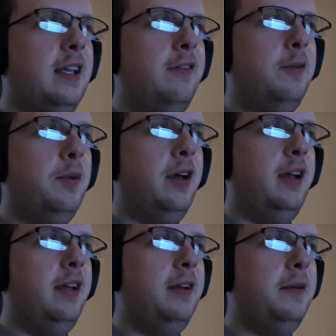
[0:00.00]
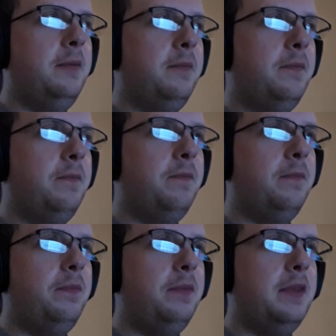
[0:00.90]
Like if you play
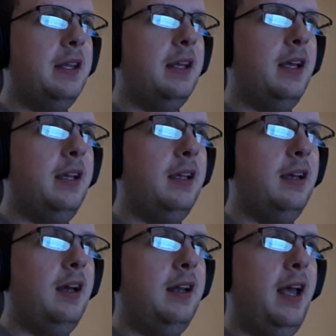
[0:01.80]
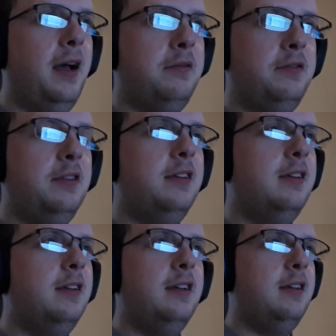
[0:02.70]
like an
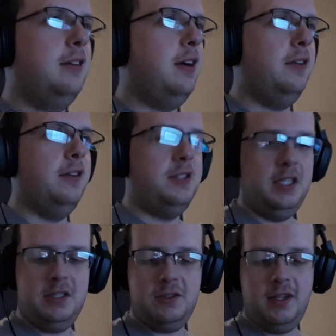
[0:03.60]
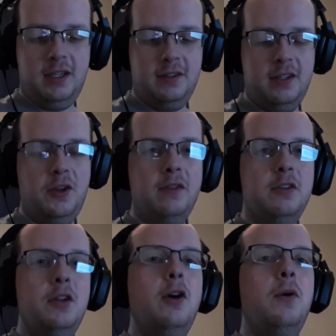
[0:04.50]
F on the G string, it's
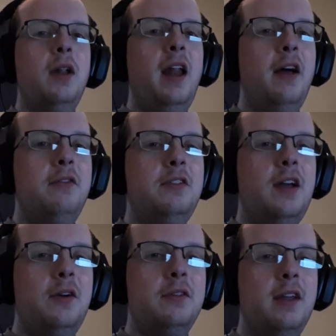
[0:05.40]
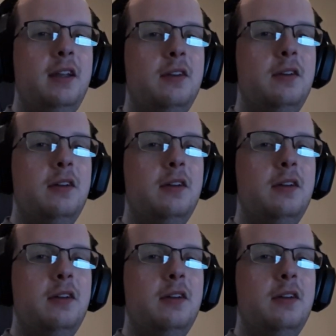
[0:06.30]
like you have to know what an F sounds